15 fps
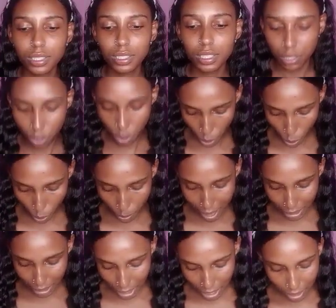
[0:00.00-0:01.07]
This is cocoa
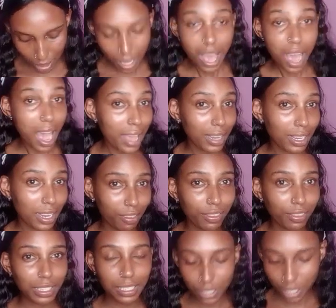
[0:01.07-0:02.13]
butter. I love
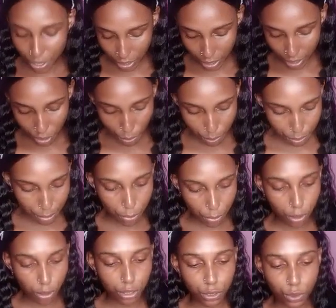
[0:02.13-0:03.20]
glycerin. You
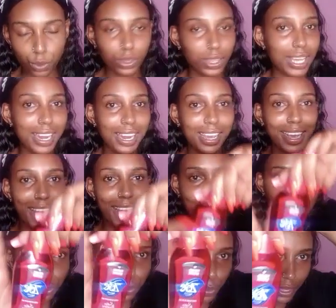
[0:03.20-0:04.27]
people know that I
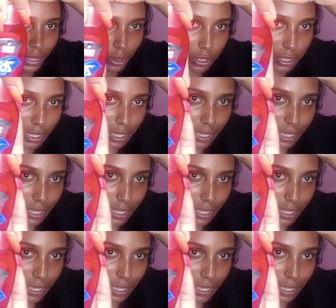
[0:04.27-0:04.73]
can't do without